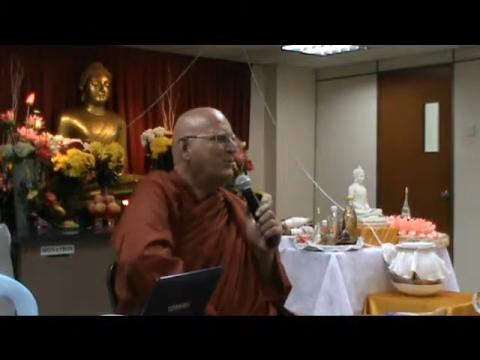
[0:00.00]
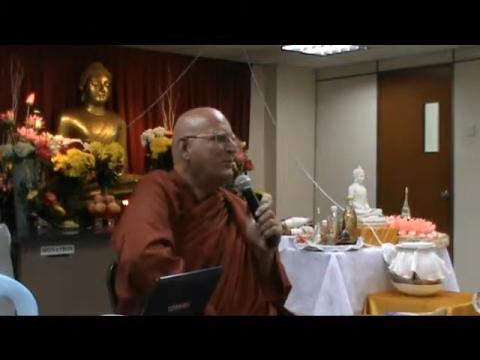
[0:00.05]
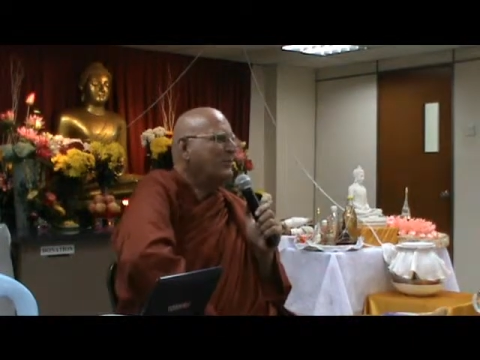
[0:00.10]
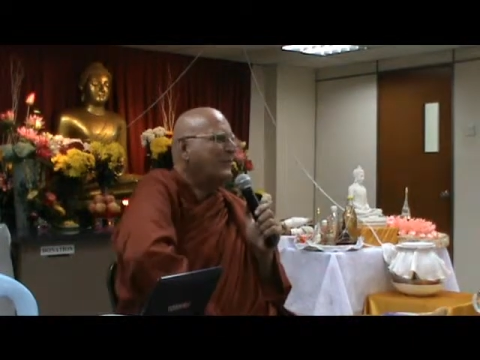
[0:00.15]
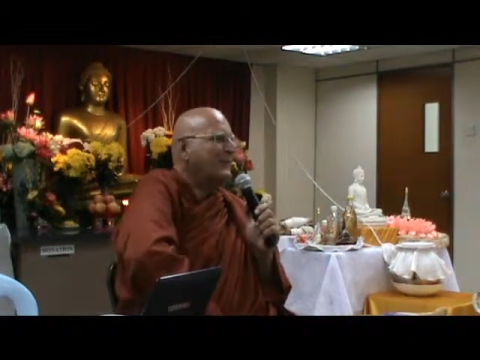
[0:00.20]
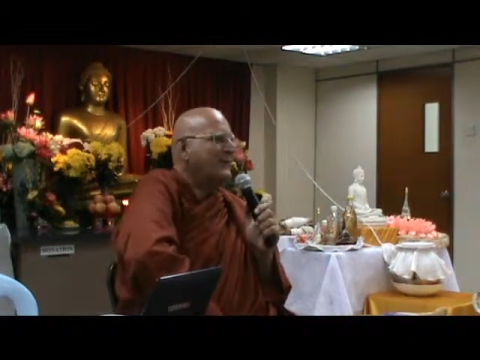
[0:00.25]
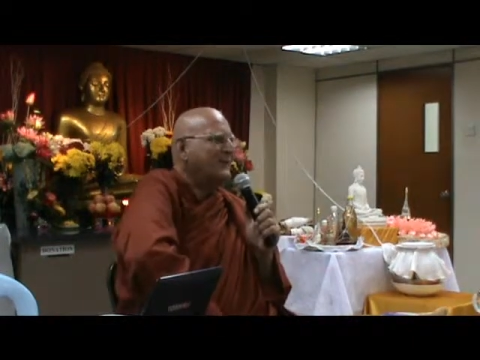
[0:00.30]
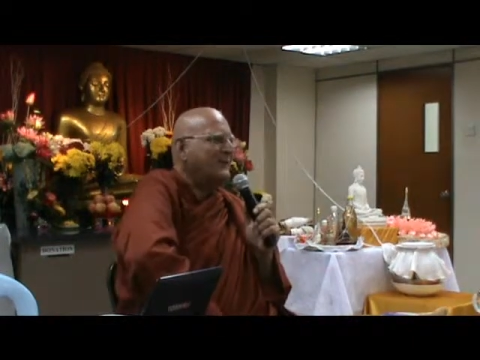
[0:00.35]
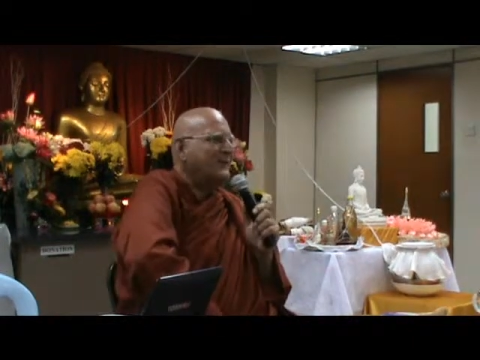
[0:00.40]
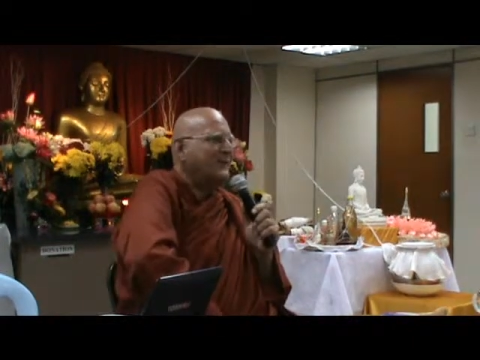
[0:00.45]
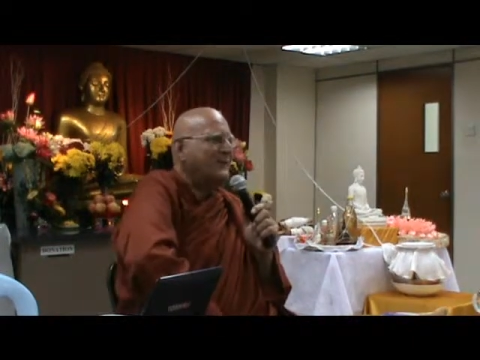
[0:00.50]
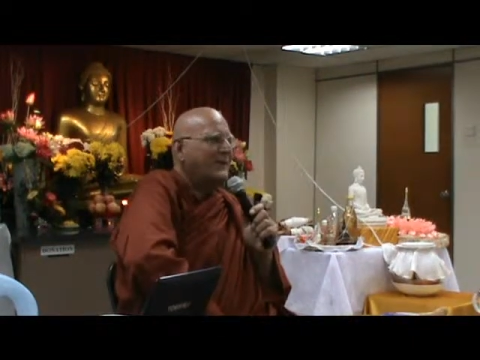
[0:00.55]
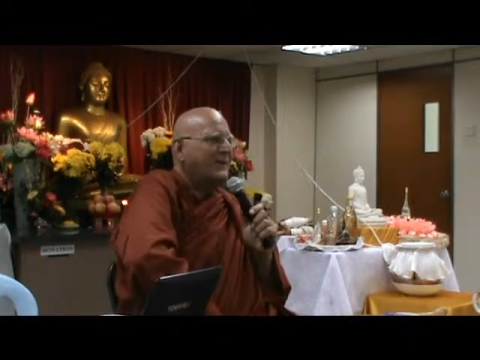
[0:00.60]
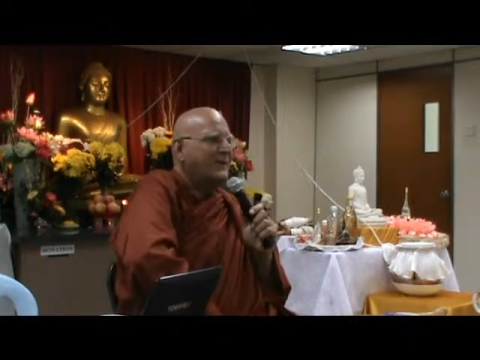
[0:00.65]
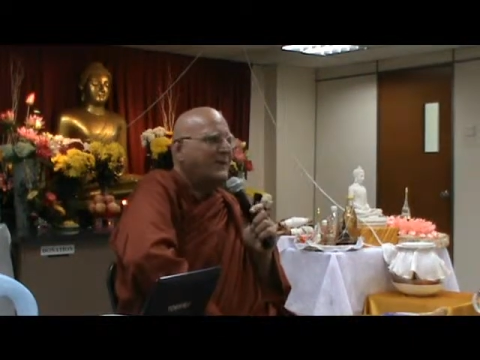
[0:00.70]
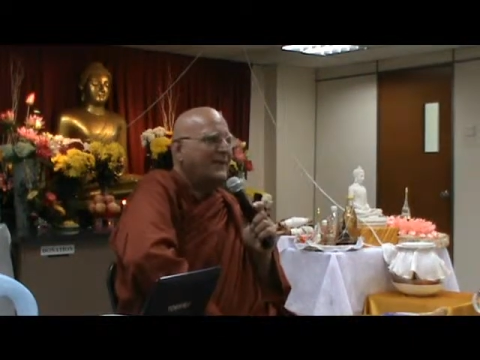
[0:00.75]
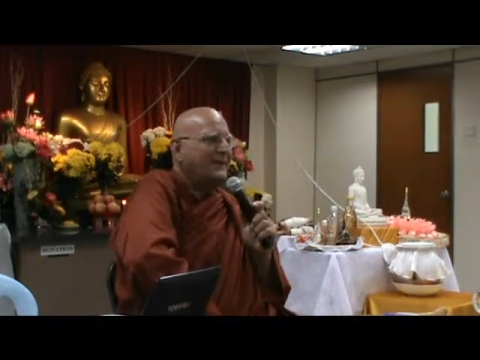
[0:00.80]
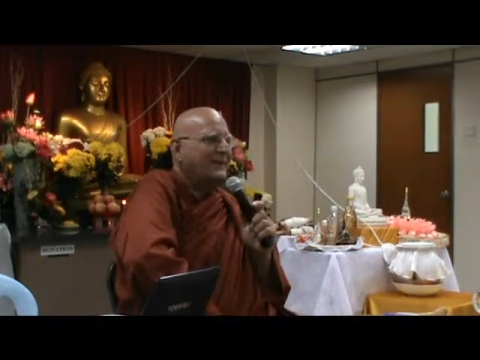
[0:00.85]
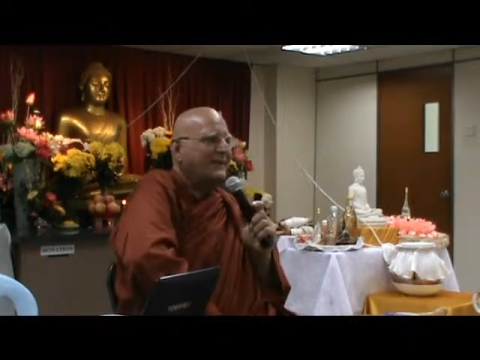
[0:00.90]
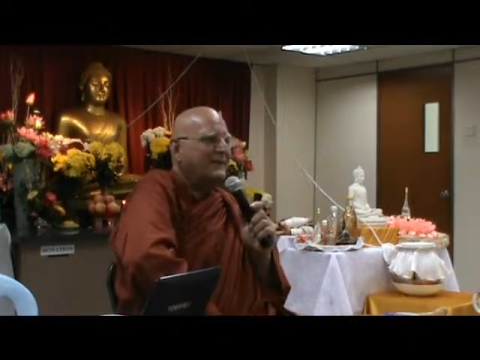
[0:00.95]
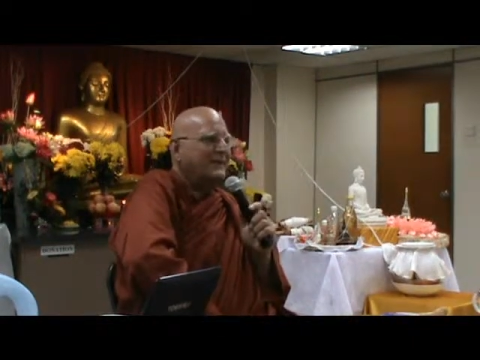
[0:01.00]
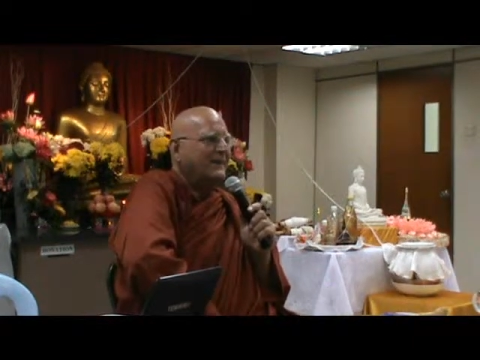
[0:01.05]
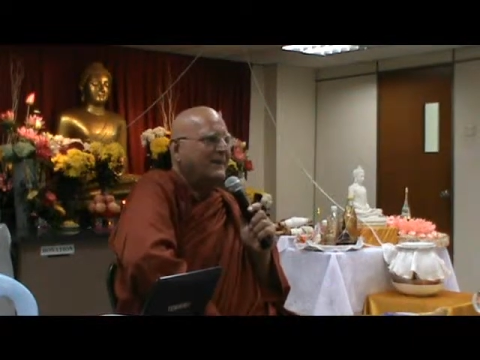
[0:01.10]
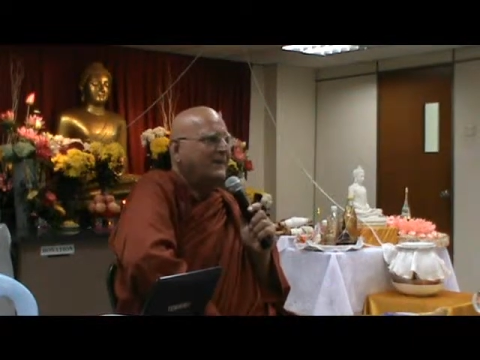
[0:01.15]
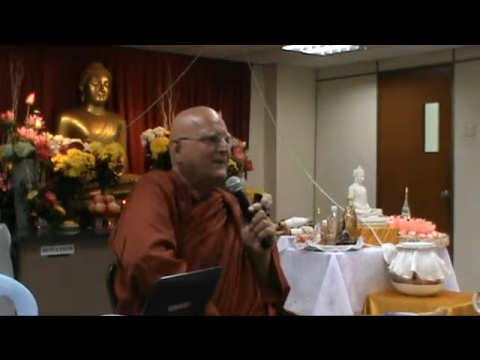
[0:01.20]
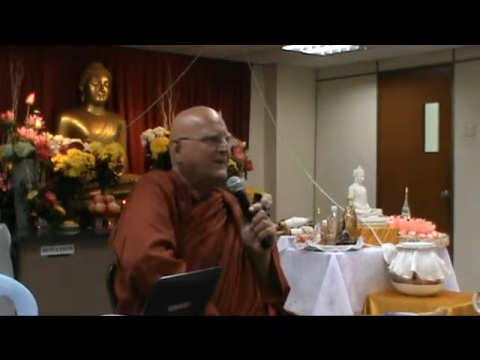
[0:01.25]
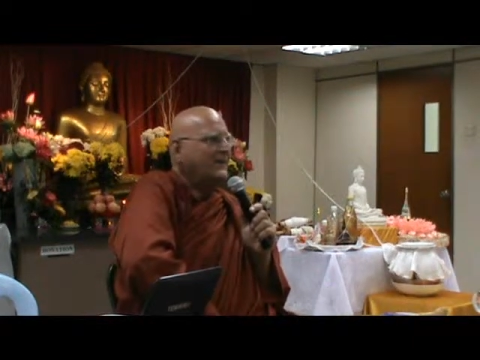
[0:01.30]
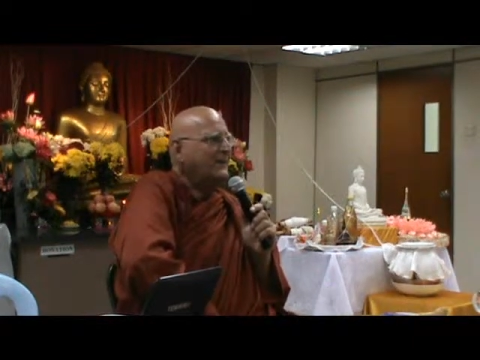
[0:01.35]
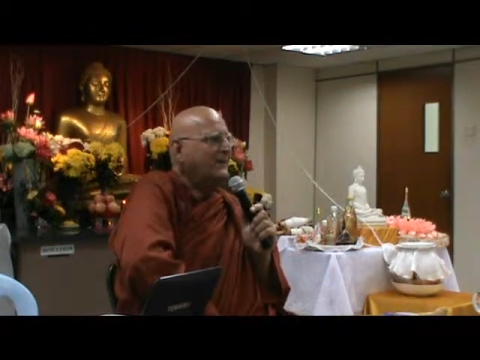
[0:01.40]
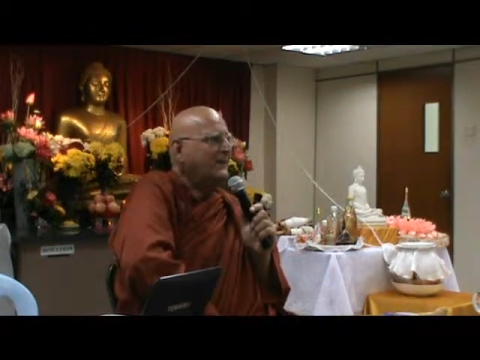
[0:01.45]
And the professor, he
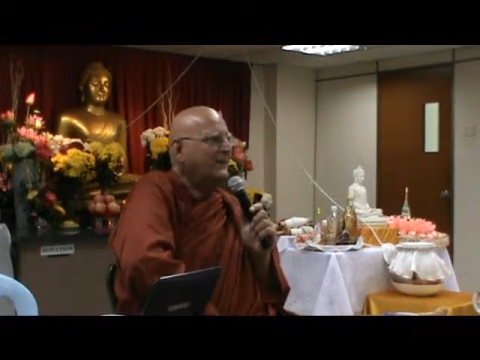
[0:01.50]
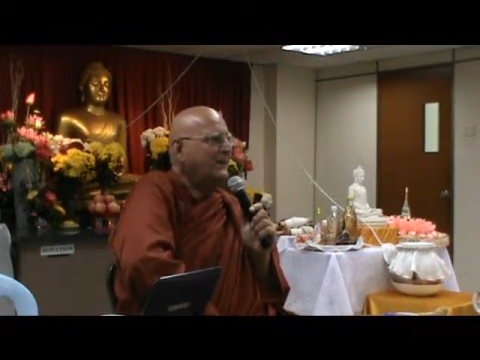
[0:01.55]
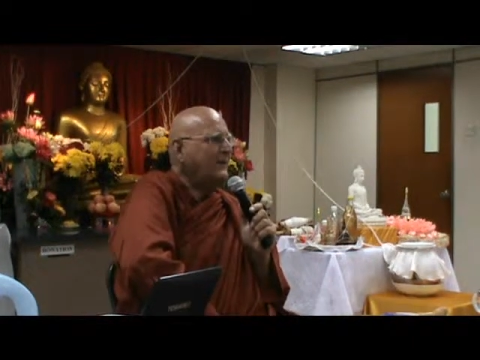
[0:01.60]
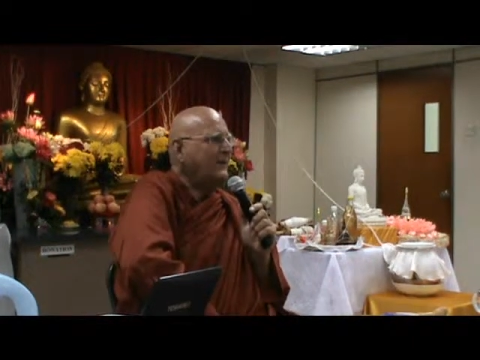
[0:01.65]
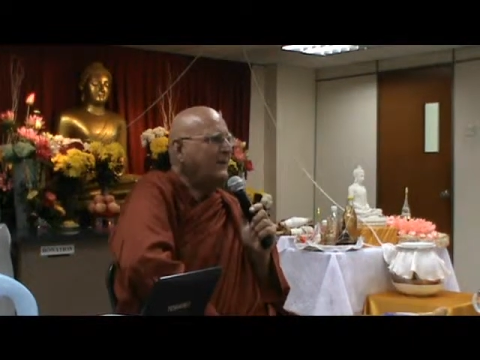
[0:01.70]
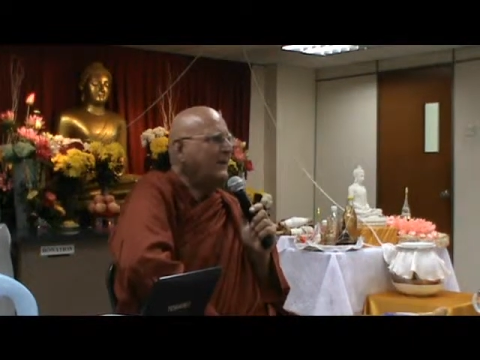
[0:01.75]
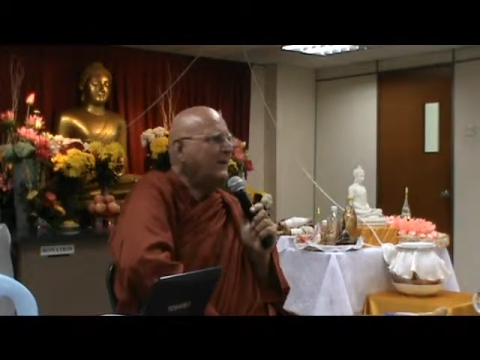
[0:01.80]
says,